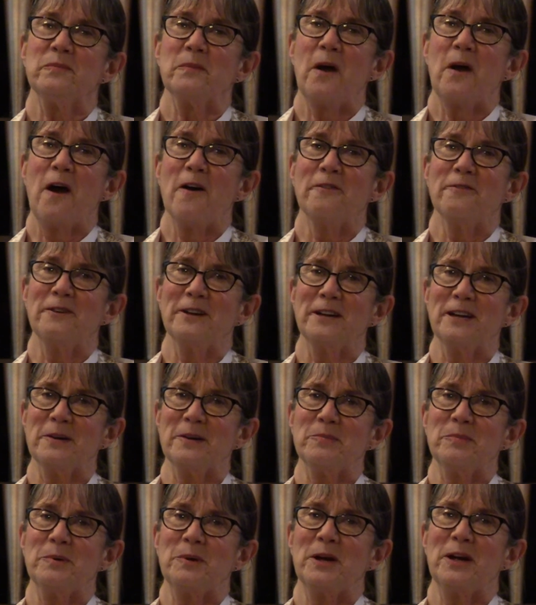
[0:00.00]
offering a
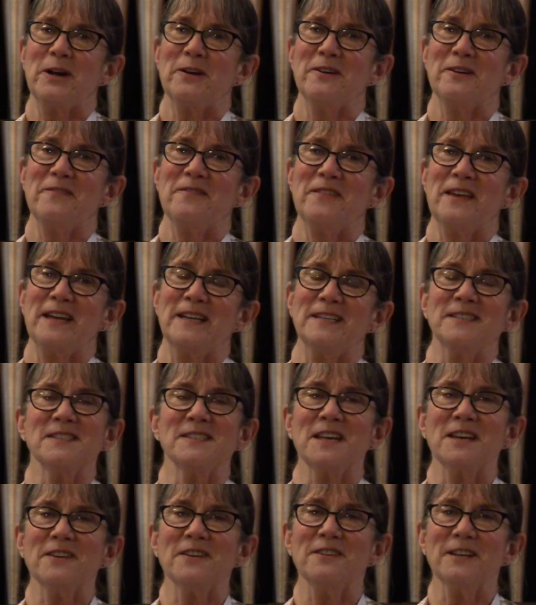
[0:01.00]
prayer of
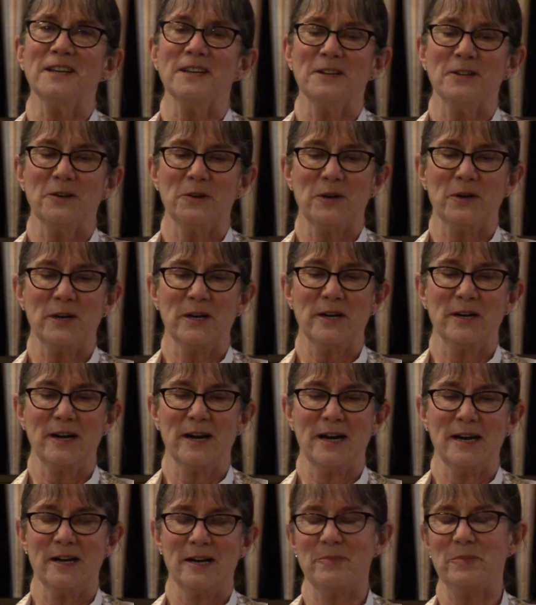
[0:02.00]
thanksgiving or
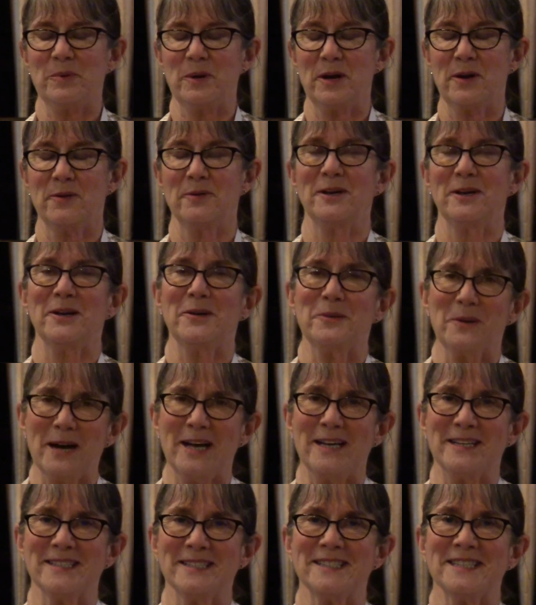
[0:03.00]
a prayer
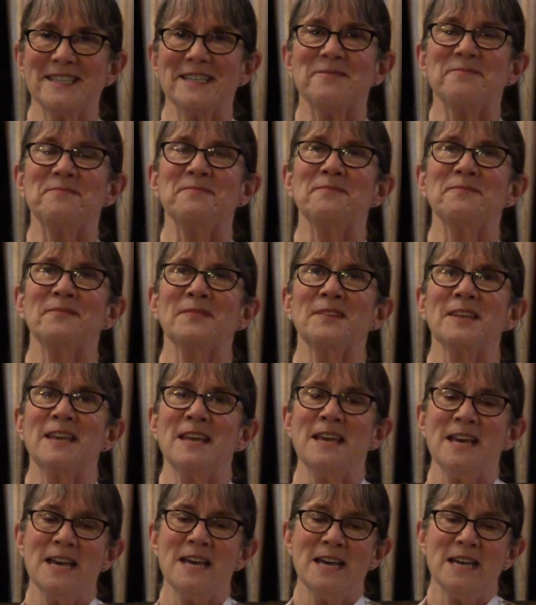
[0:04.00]
request.
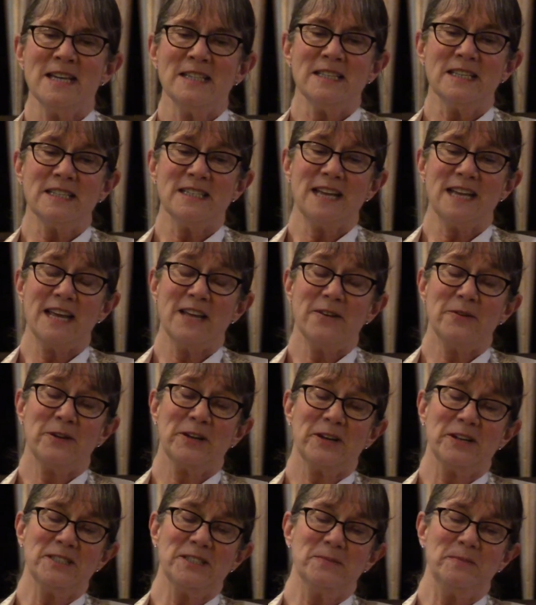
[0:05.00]
Today we're
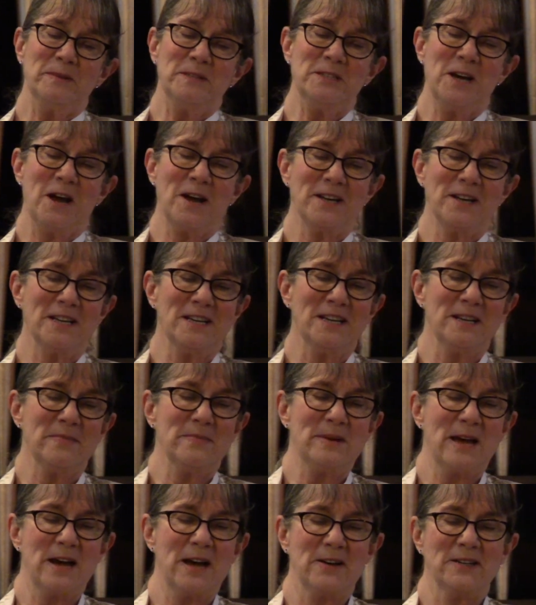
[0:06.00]
going to be talking
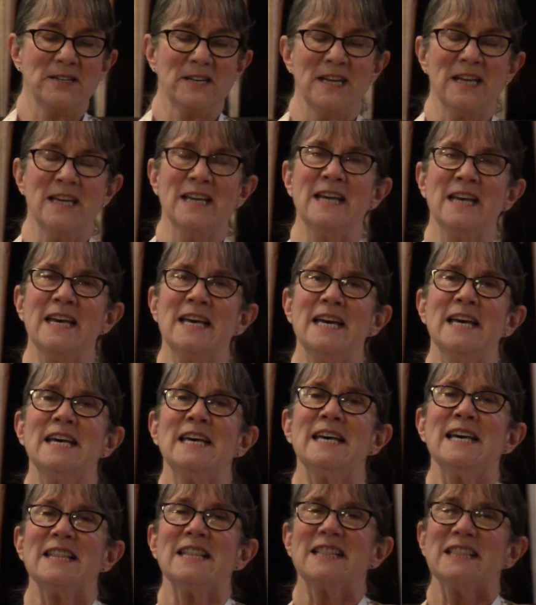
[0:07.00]
about
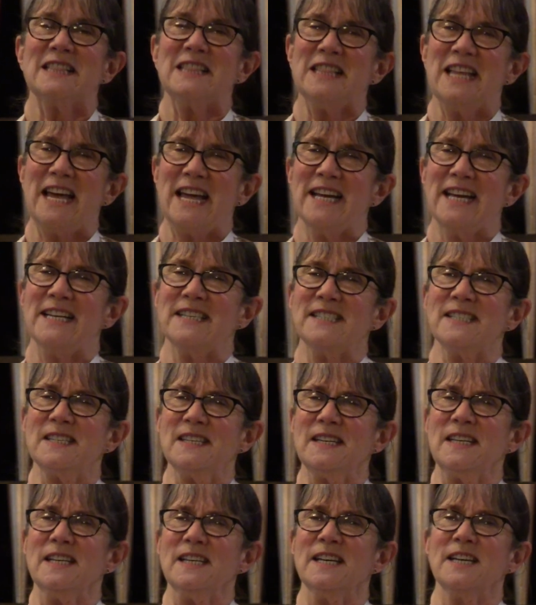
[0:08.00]

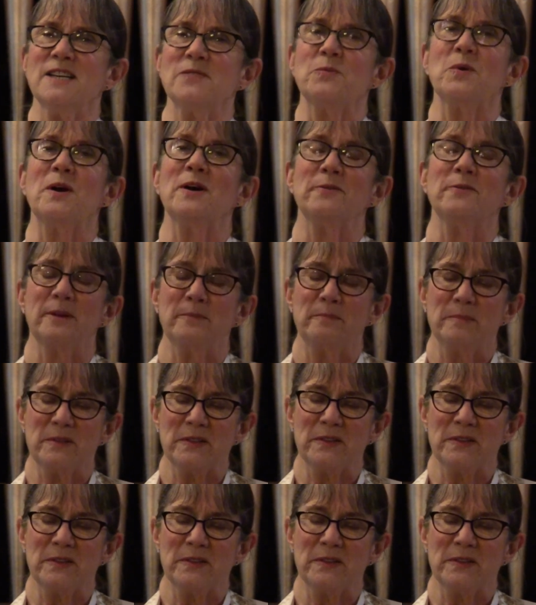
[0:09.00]
legacy and what we